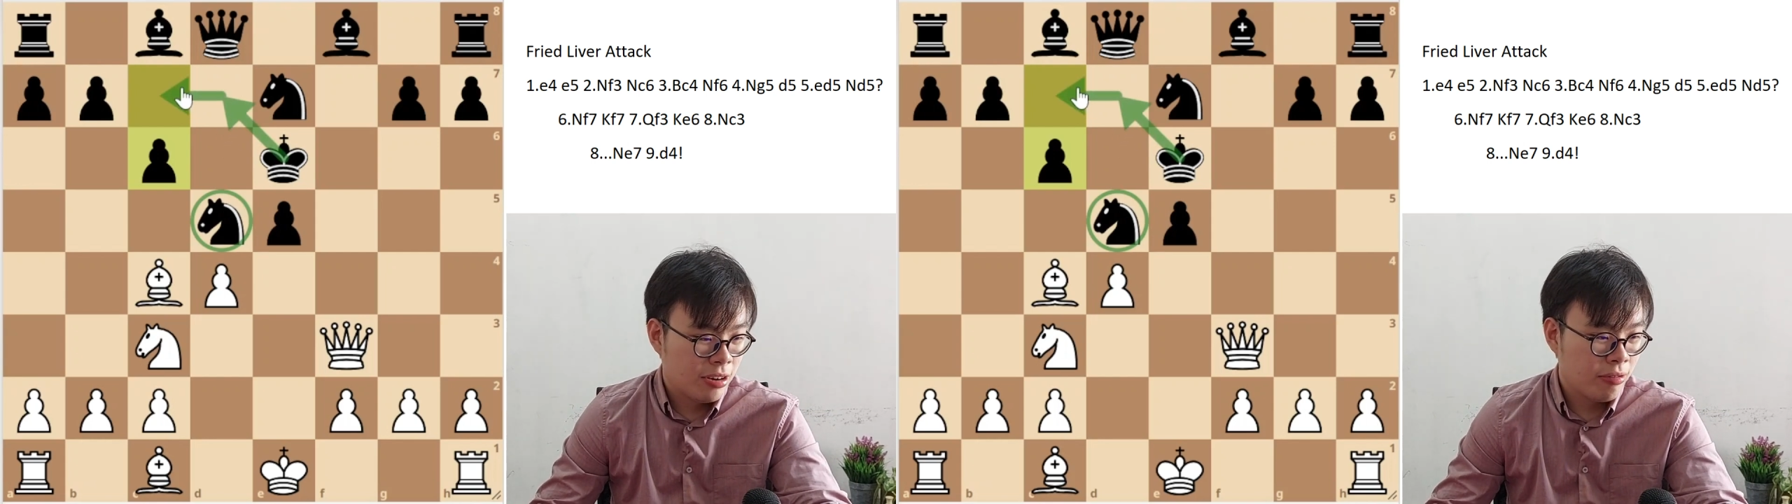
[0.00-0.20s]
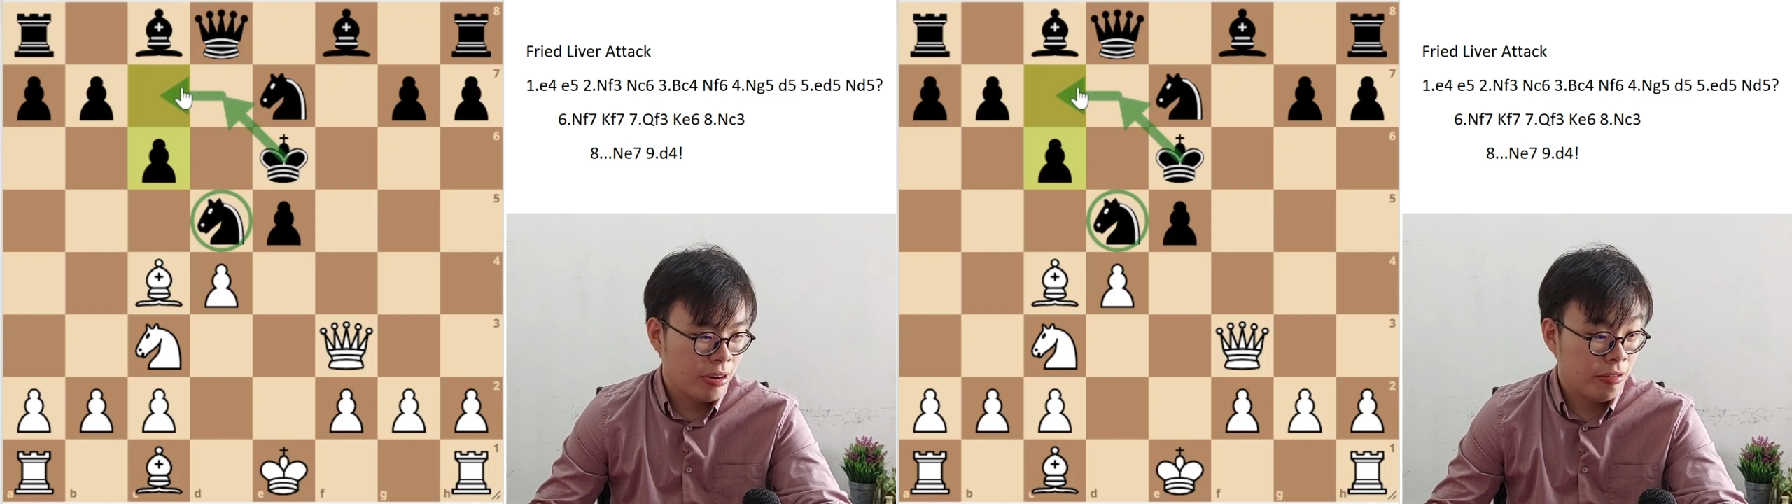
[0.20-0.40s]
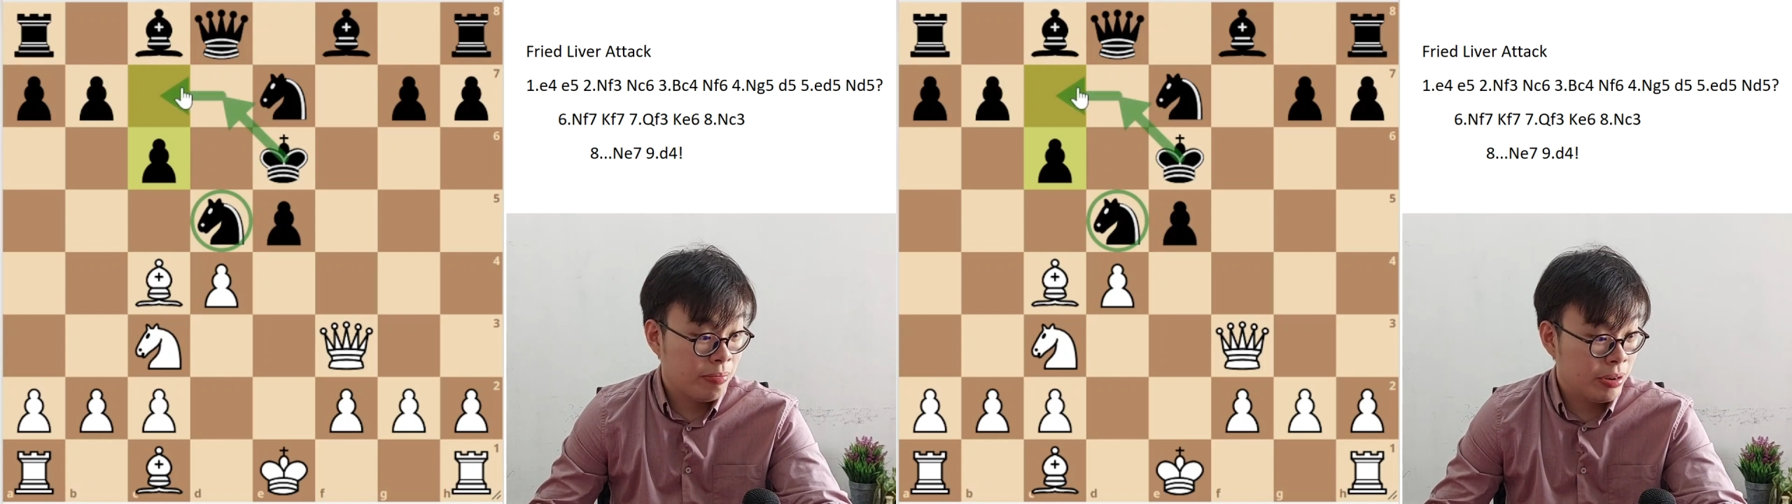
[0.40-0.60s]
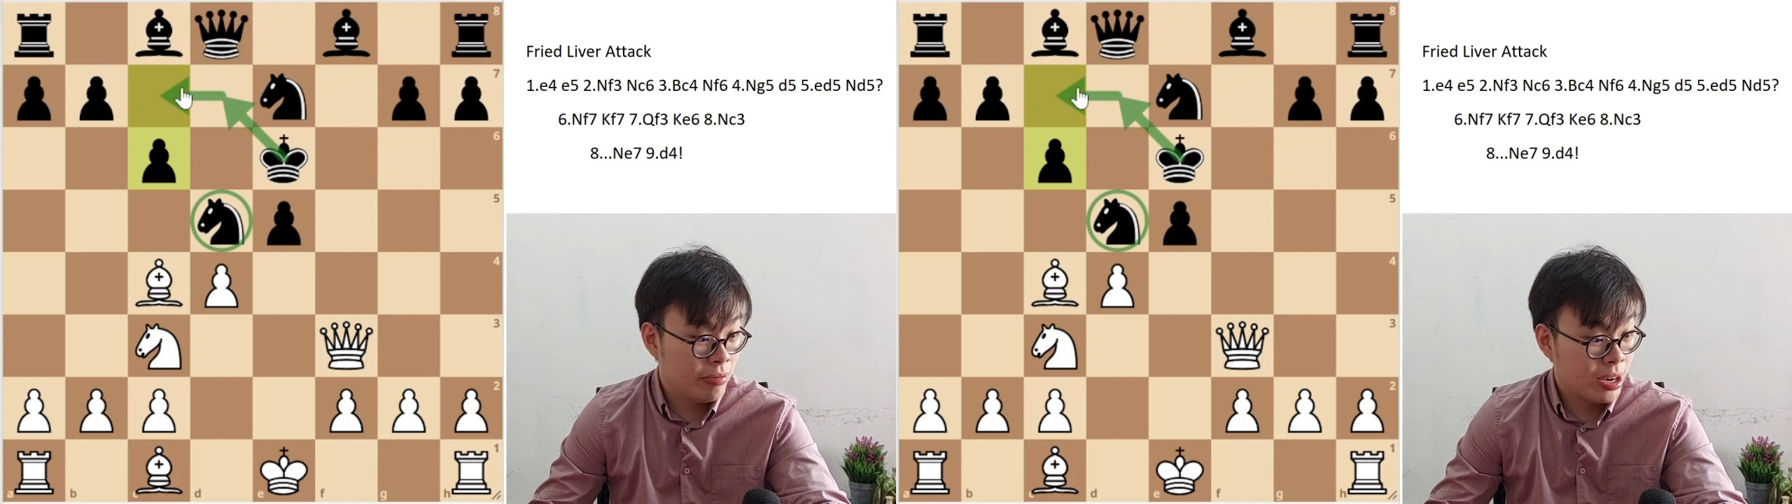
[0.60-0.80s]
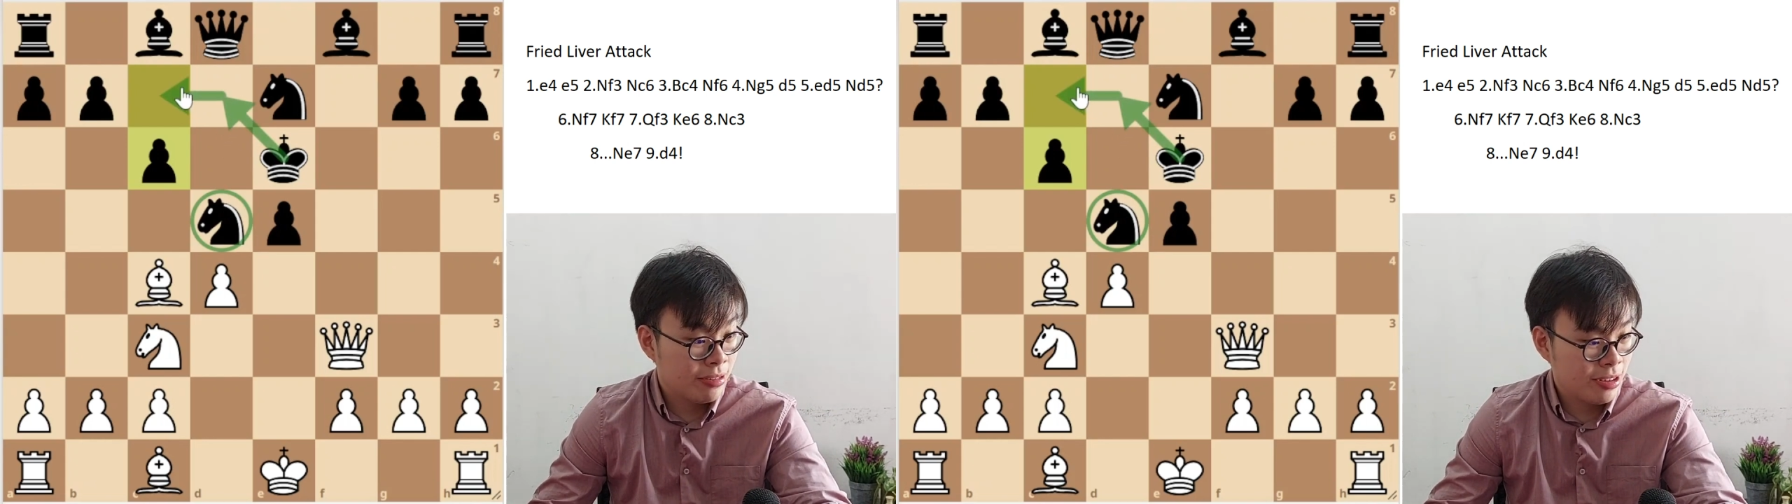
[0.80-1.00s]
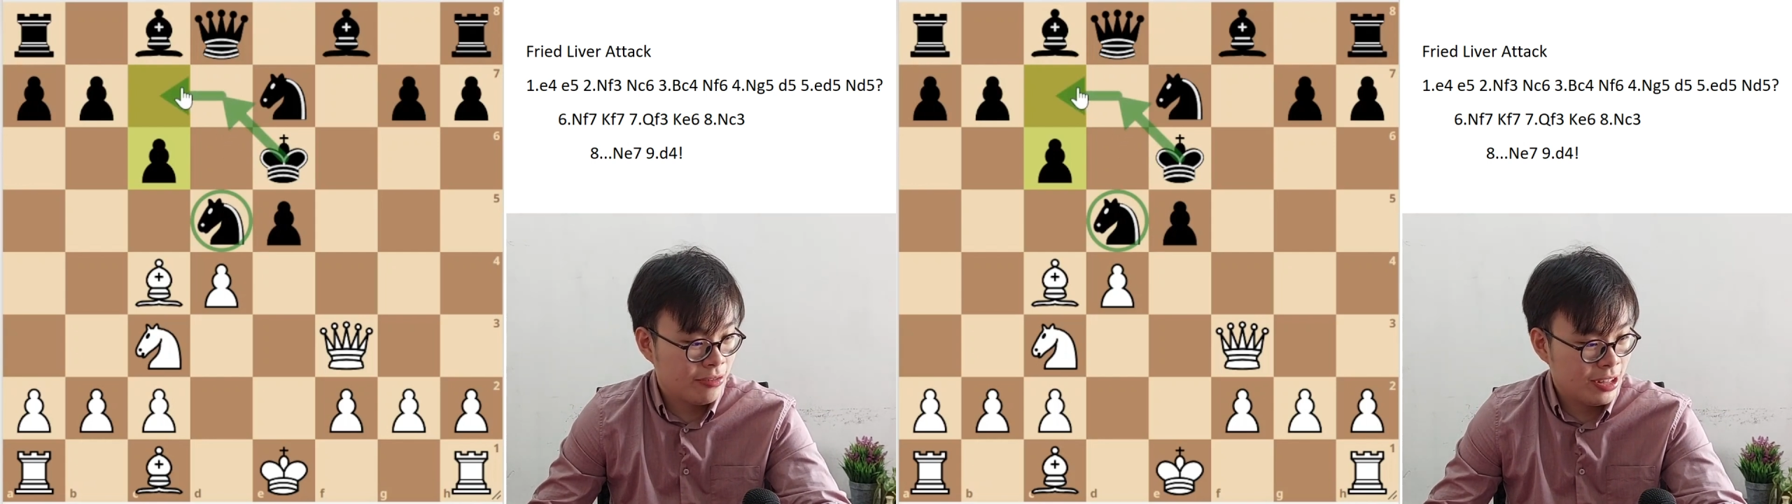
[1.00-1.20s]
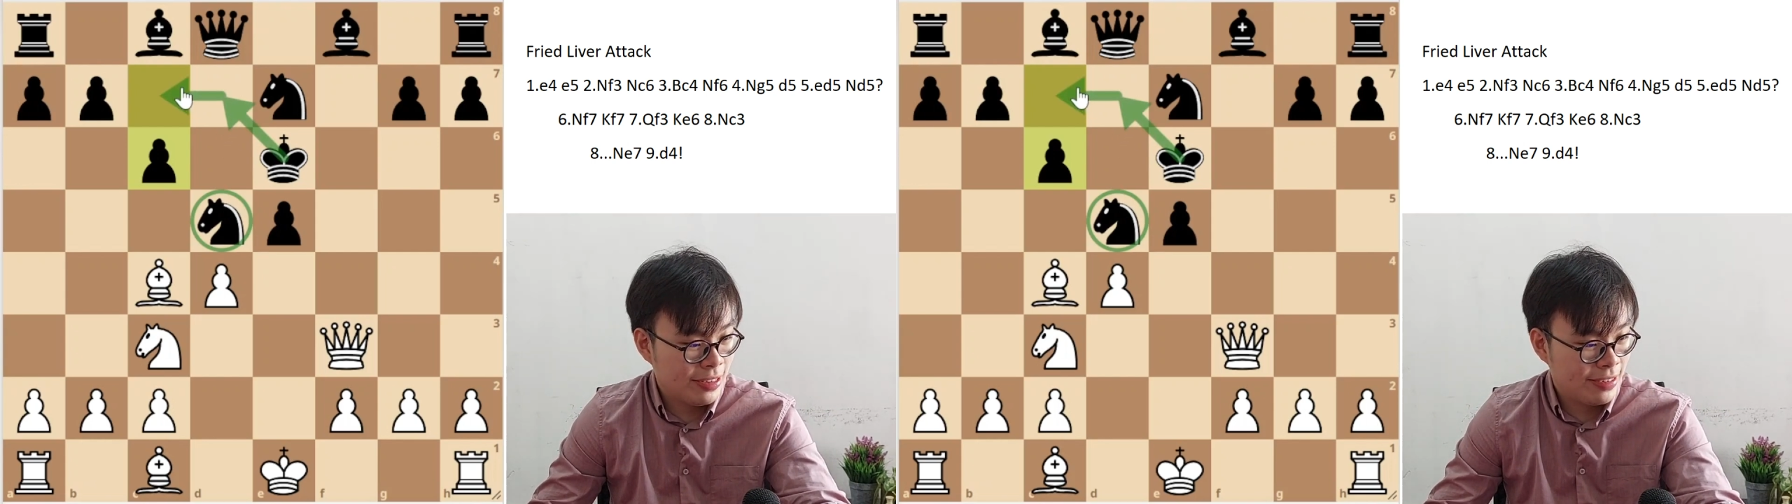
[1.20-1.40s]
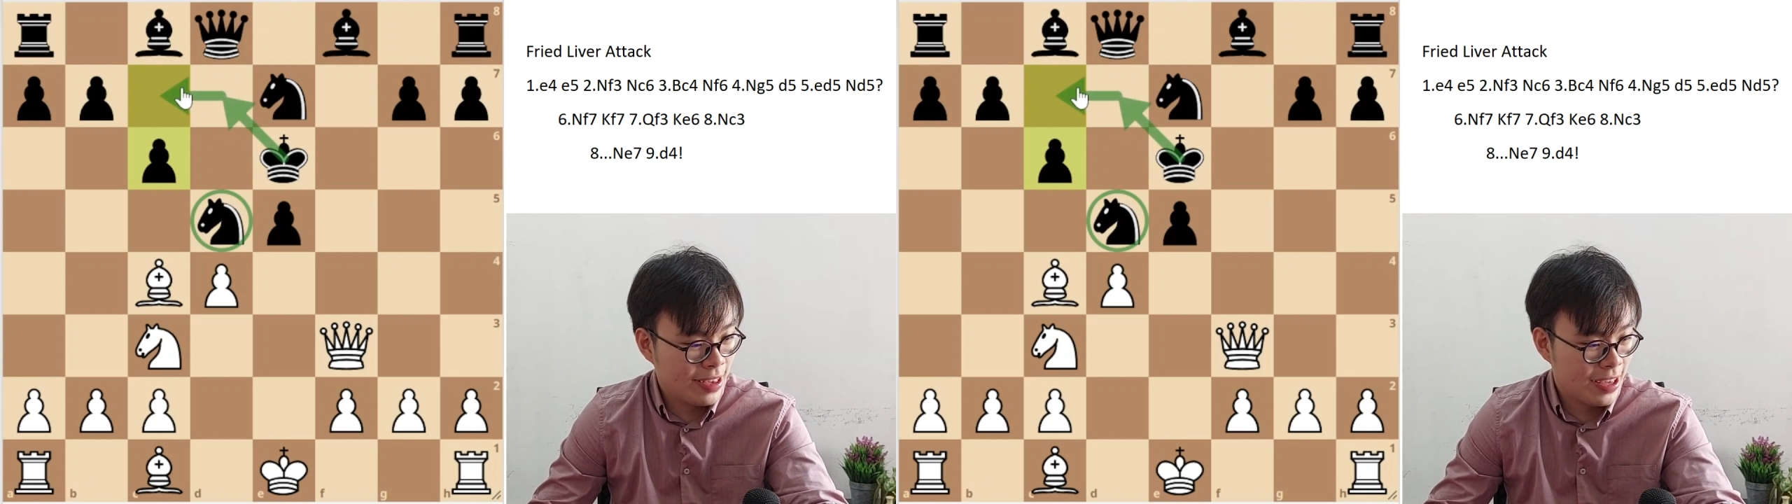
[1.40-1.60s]
where it would be relatively
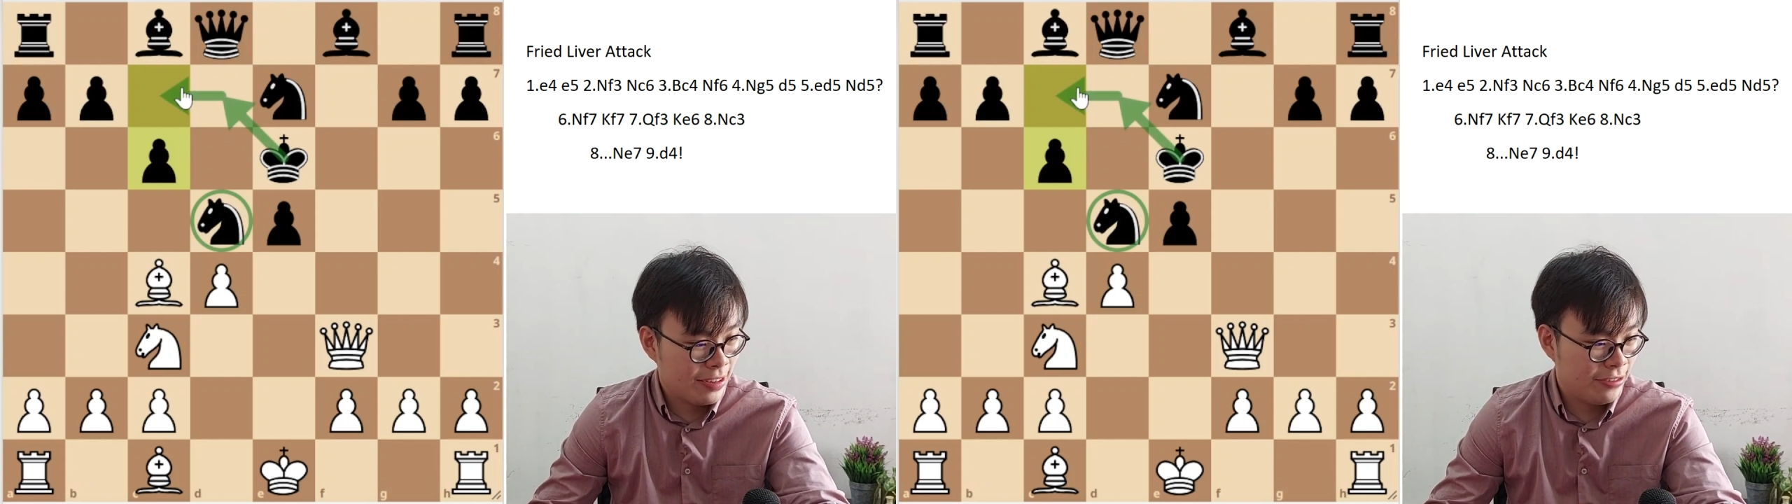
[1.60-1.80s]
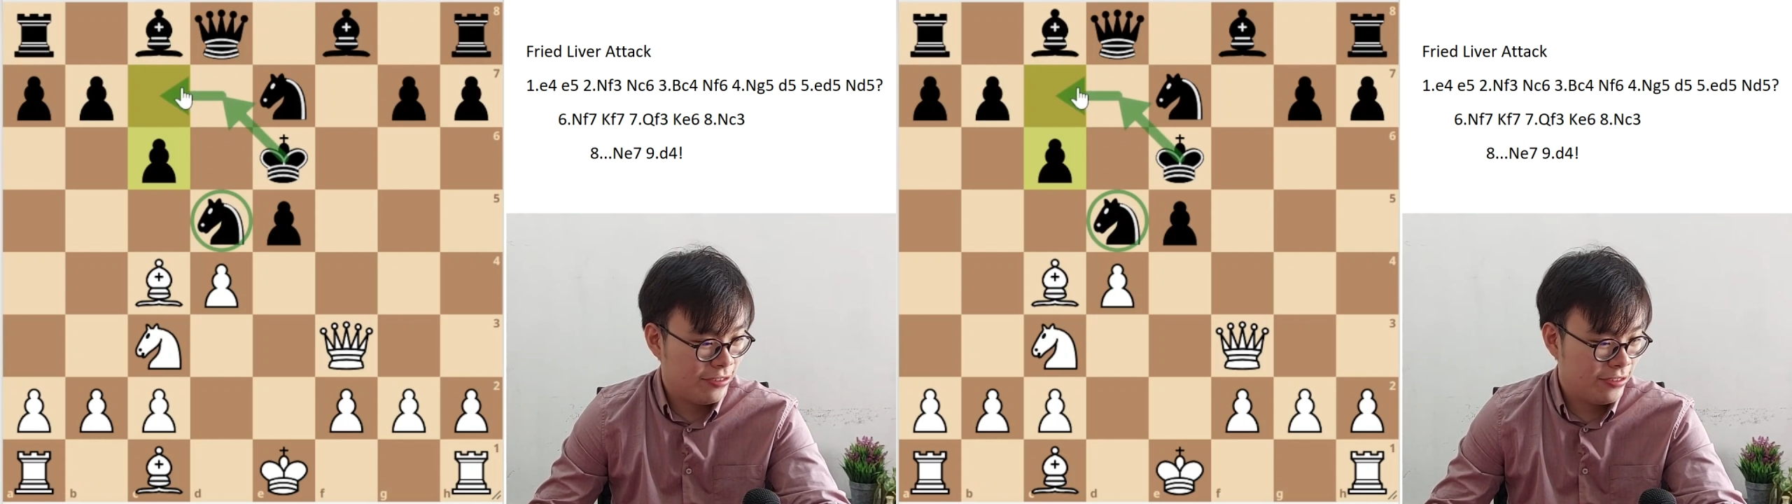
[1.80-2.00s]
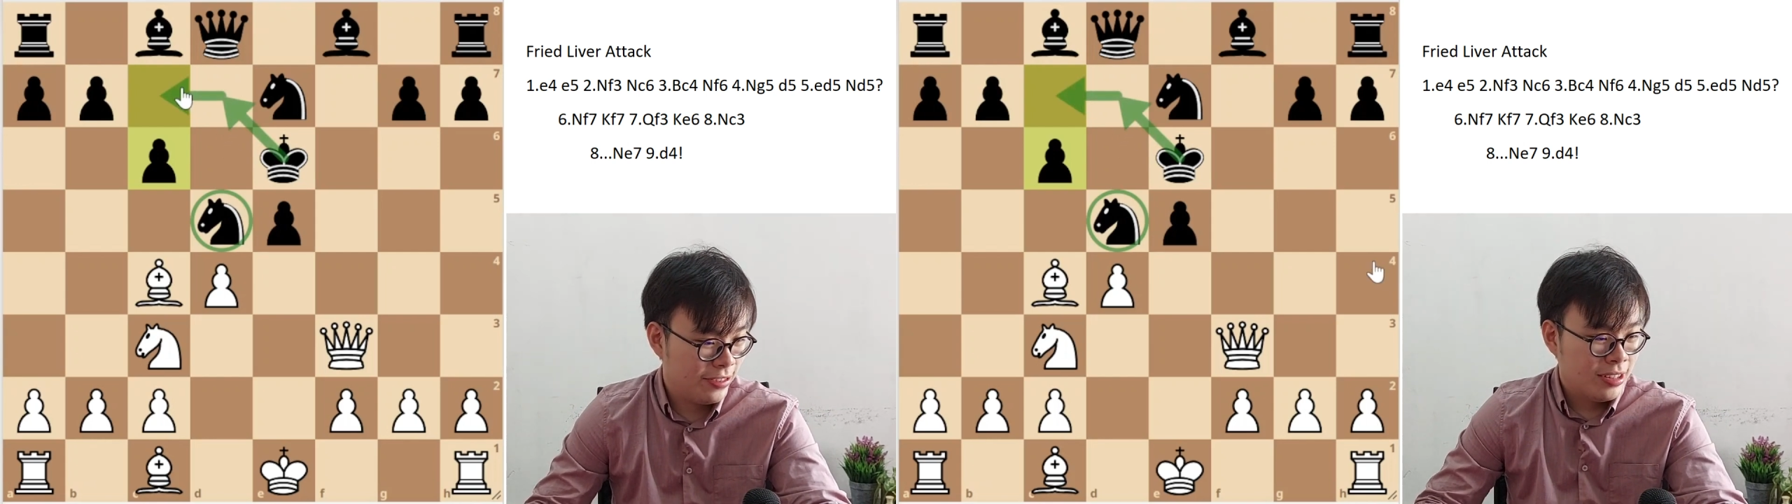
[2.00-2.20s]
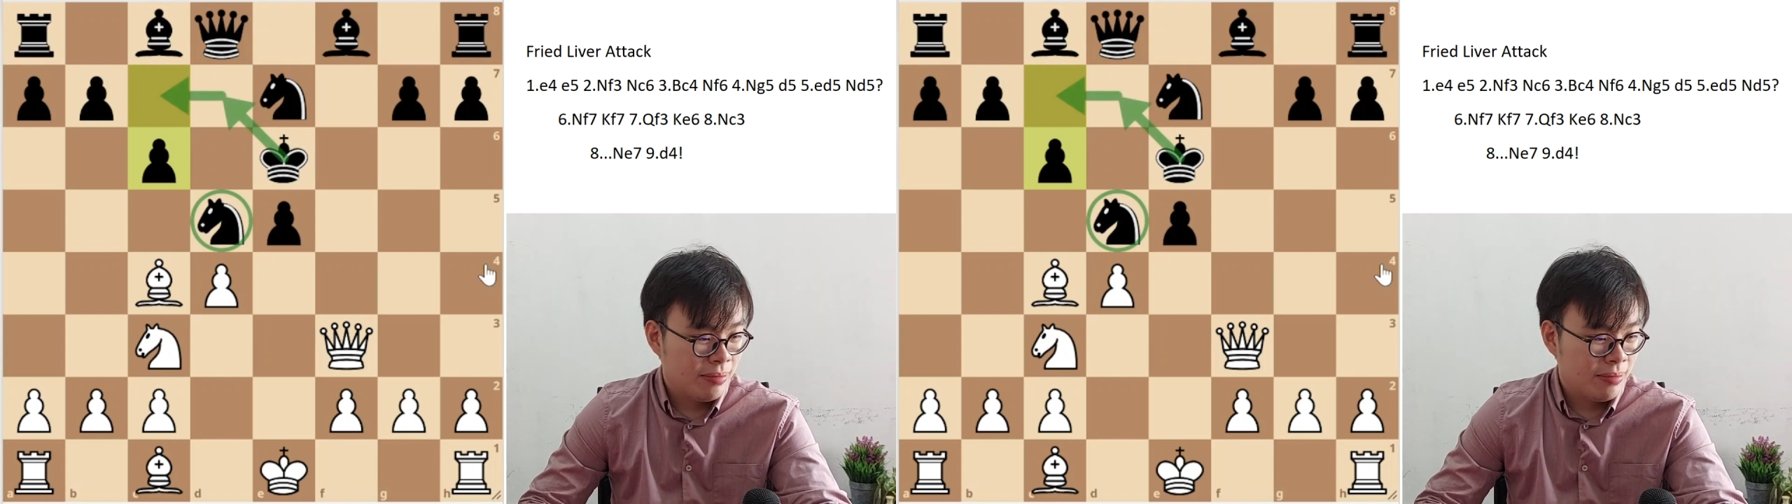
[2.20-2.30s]
safe.